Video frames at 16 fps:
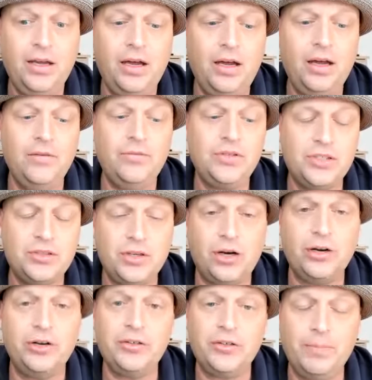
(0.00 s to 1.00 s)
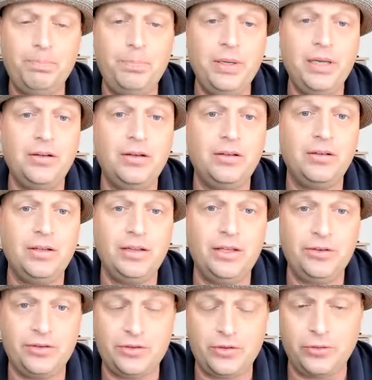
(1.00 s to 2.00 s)
of starting to build
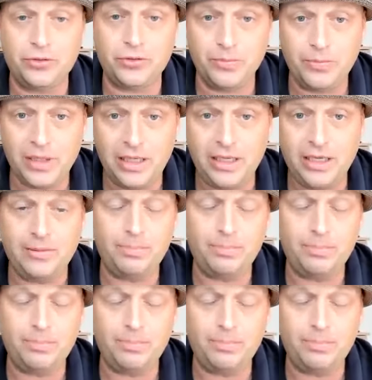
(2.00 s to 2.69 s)
their social media